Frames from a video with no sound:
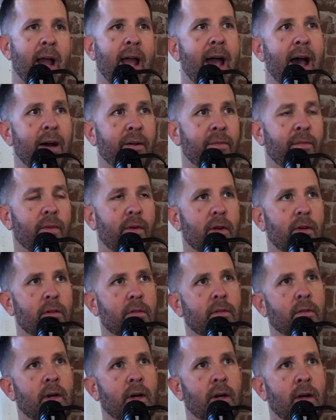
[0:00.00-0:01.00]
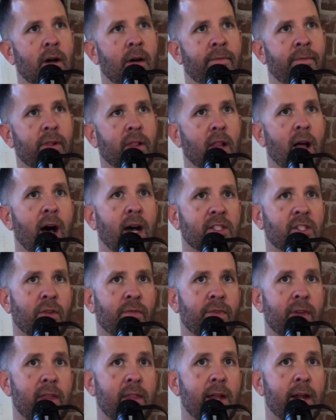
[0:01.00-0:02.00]
have a
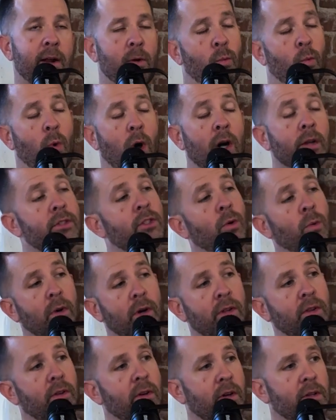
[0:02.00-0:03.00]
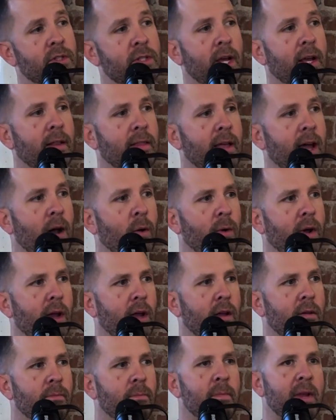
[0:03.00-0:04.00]
philosophy that I want to work through. I'll say it that
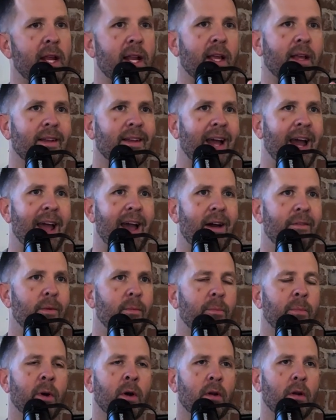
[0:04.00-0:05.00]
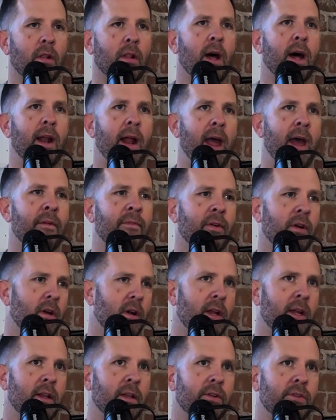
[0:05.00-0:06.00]
way, meaning I haven't put a lot of
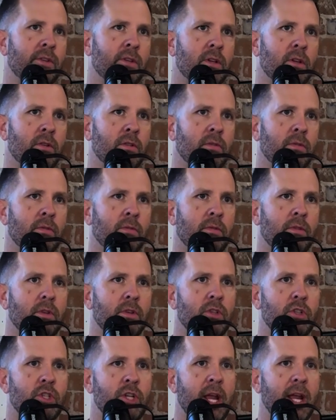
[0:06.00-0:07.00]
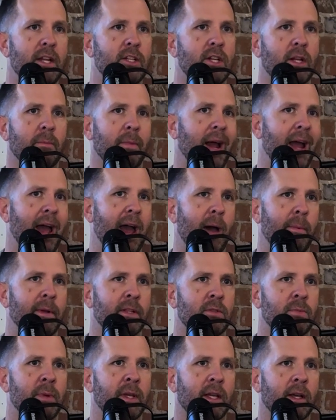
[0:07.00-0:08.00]
effort into changing my
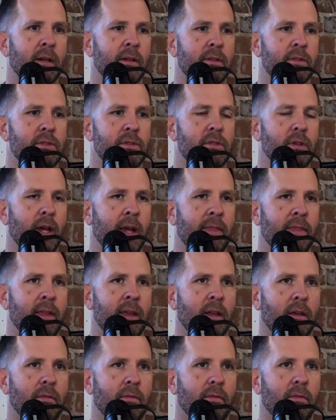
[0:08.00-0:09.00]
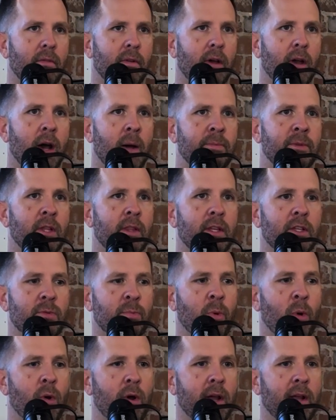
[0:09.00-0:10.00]
habits, because I think up to this
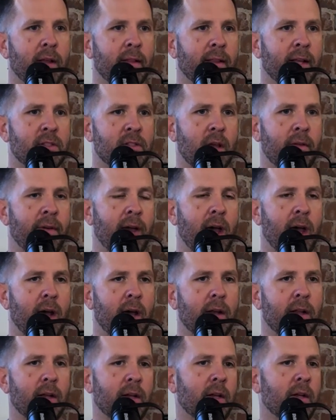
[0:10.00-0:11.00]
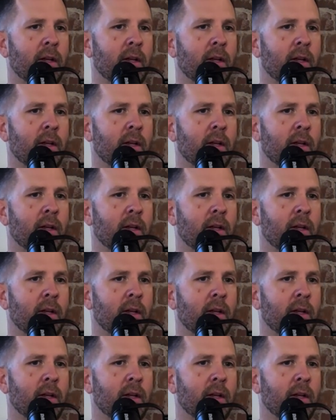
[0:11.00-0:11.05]
point, unless I've had,